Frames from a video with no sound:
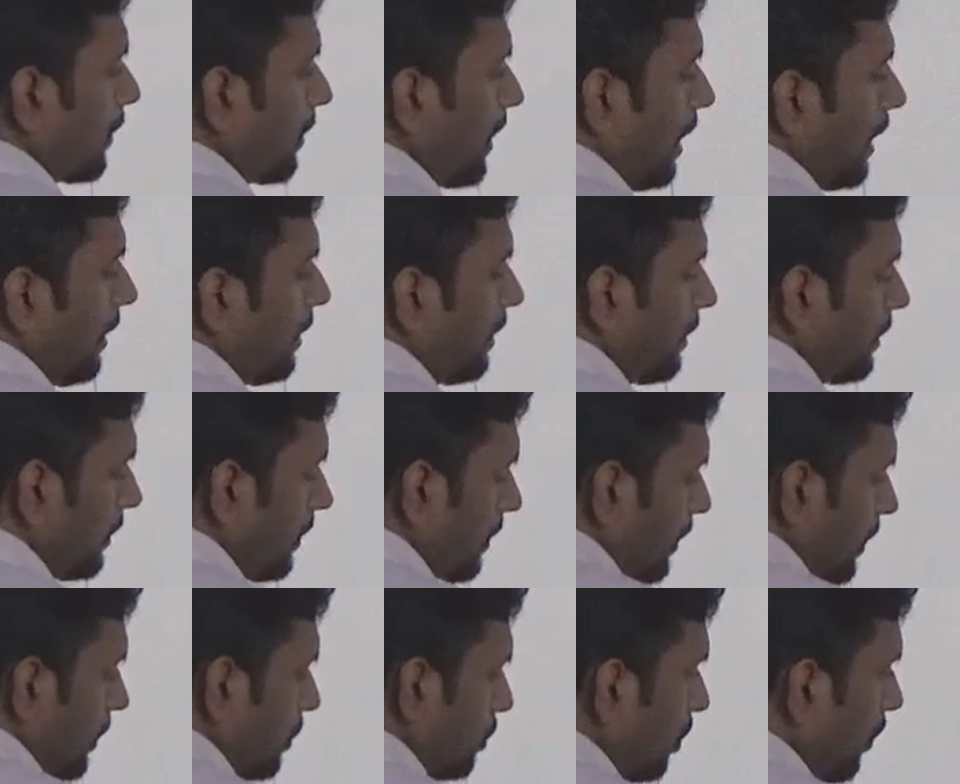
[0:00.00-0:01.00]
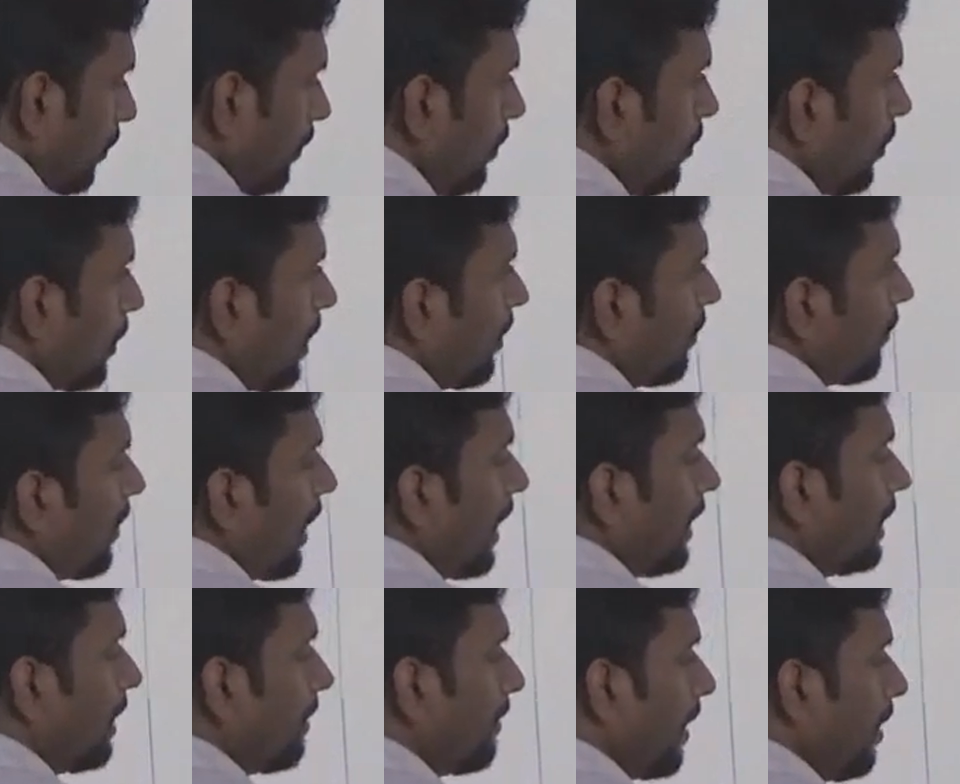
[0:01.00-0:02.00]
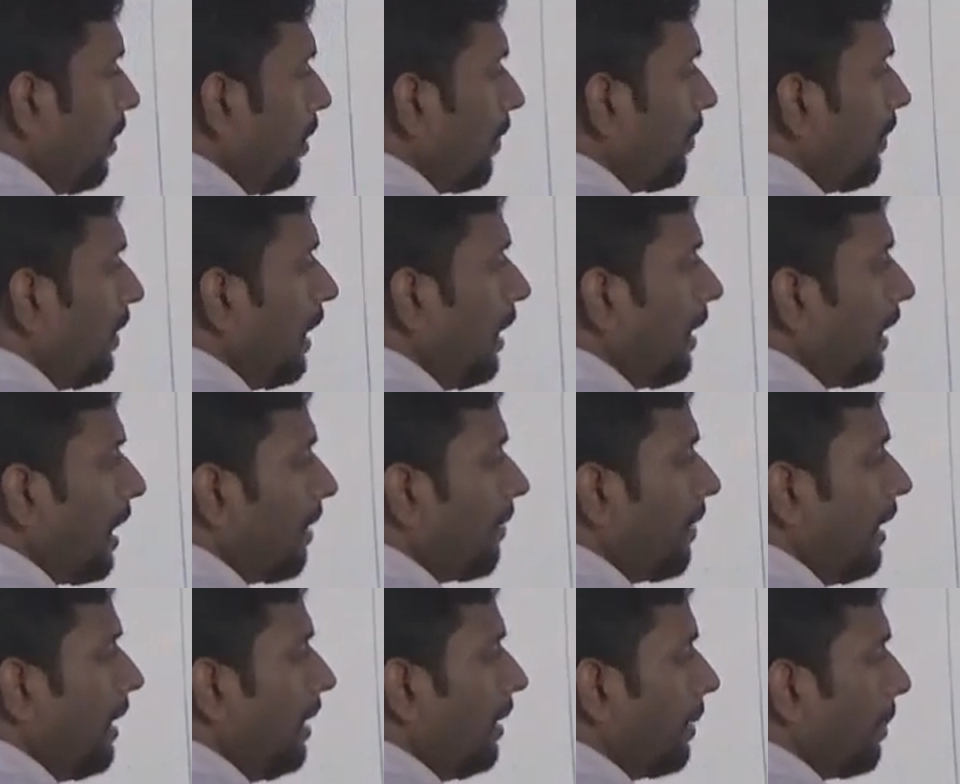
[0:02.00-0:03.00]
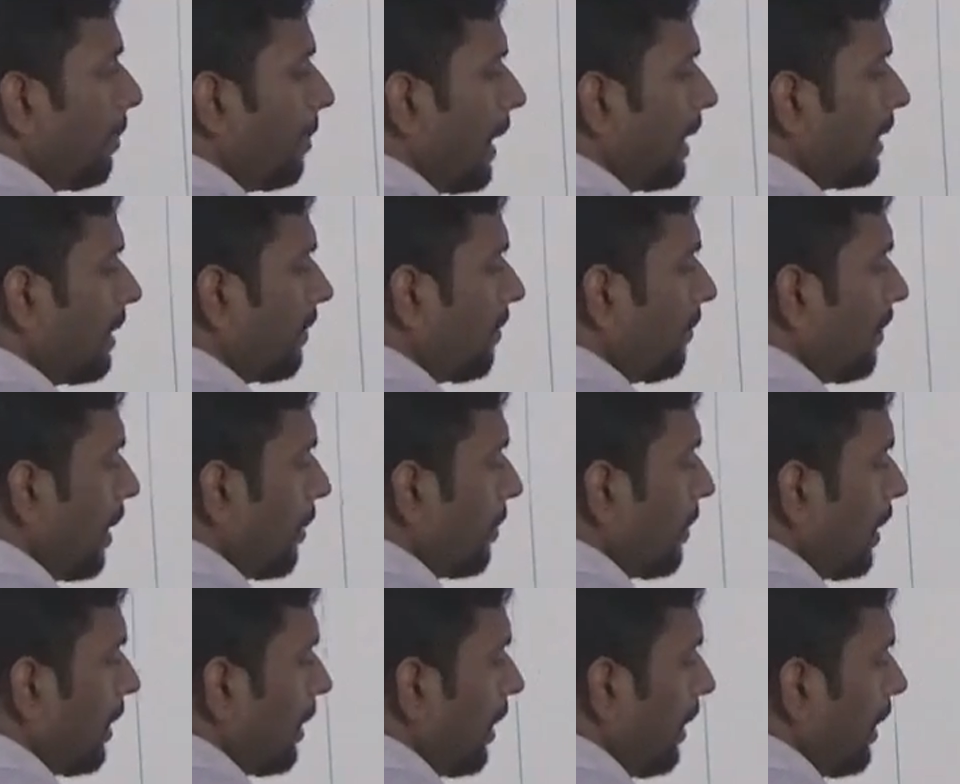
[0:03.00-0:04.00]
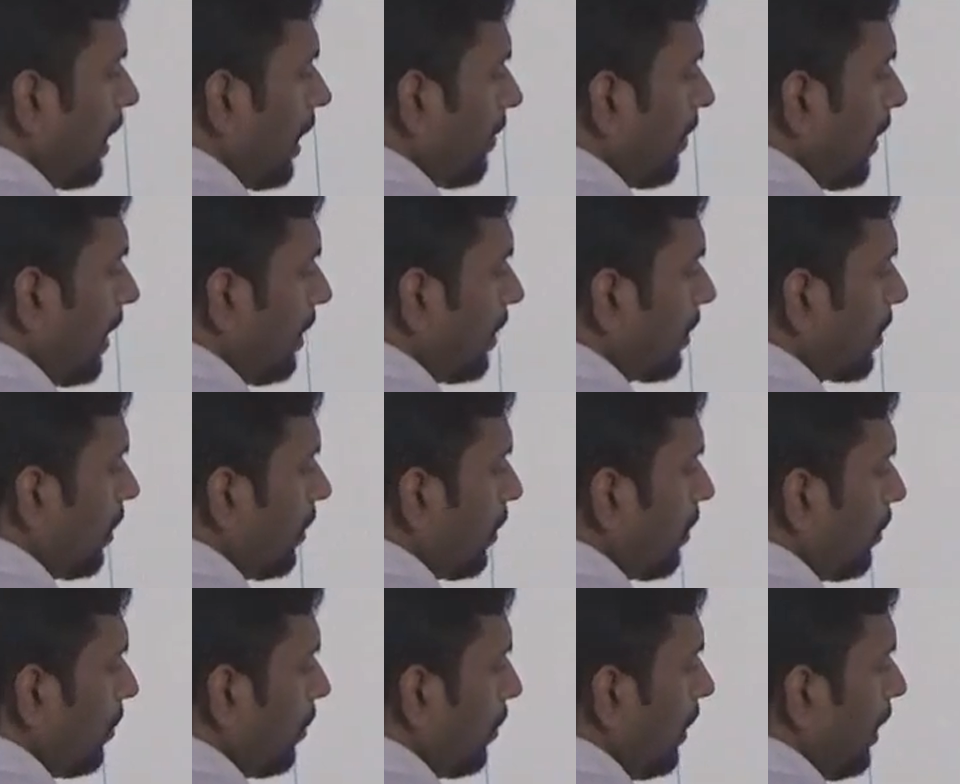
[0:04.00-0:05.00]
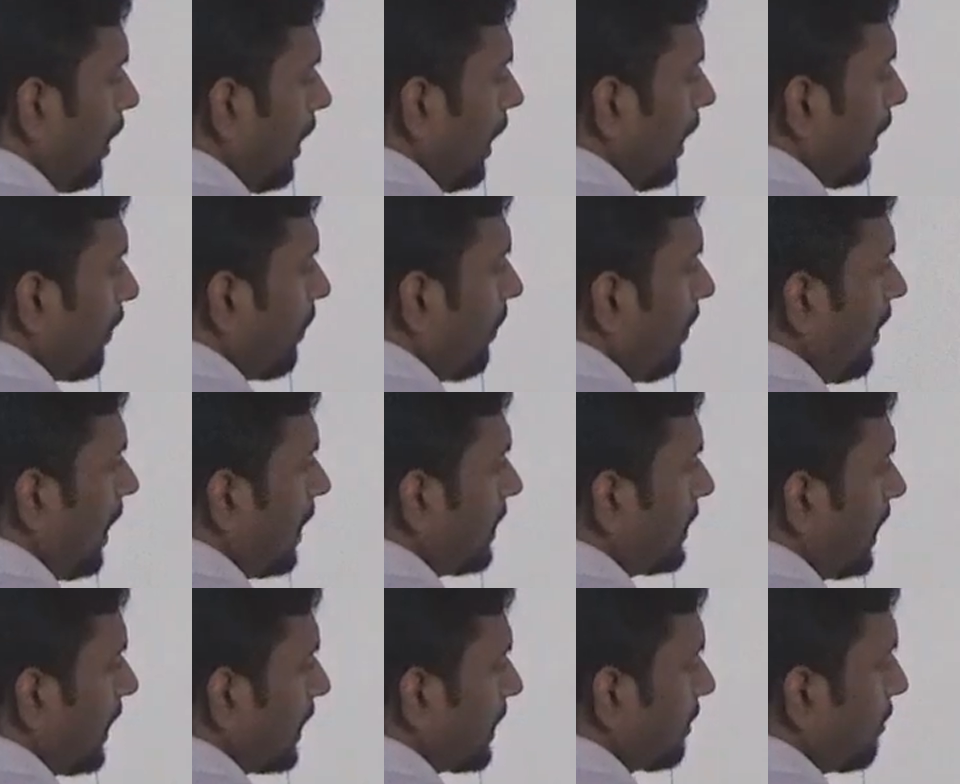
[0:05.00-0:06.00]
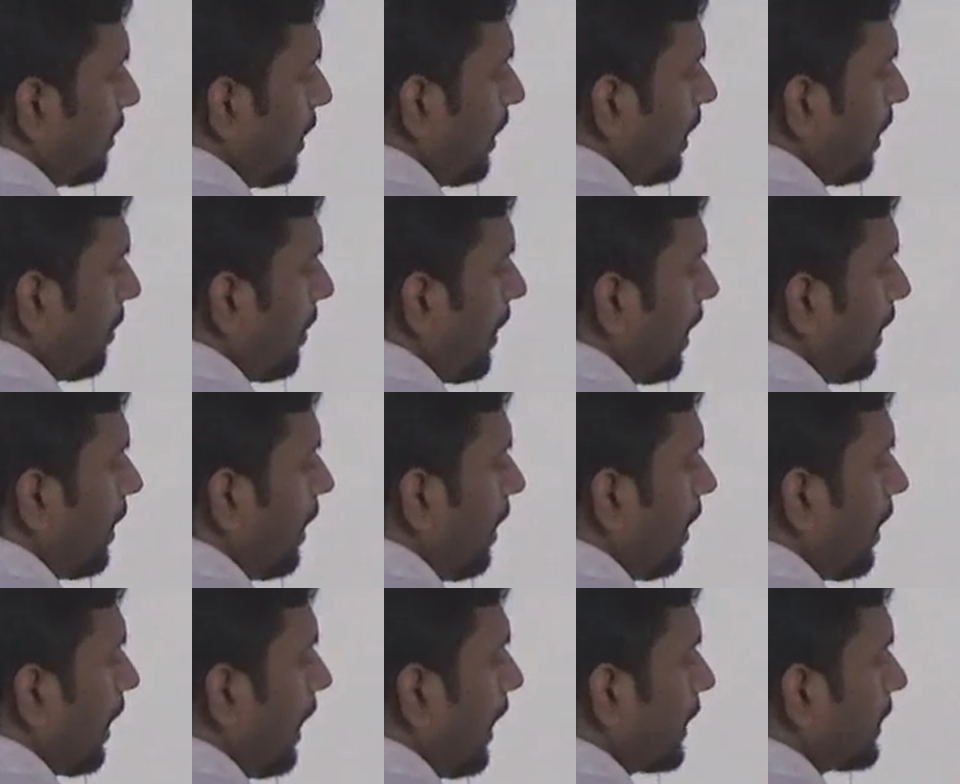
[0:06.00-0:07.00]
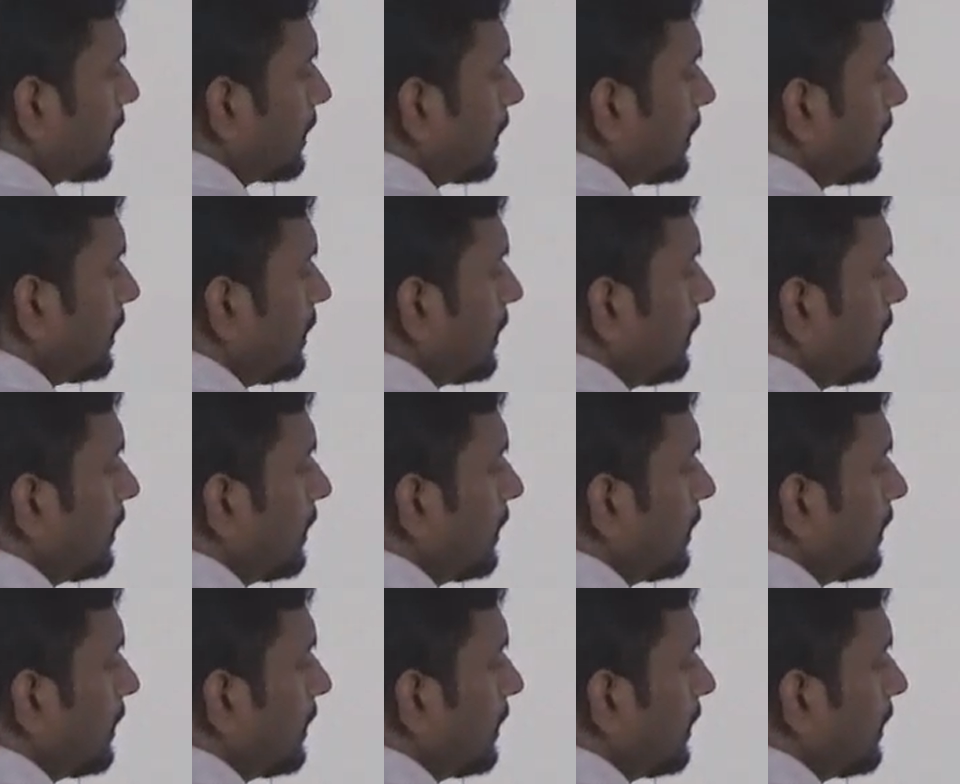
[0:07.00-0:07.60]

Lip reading: Right? So you can find the value of delta y by the formula delta y equal to f dash x multiplied delta x.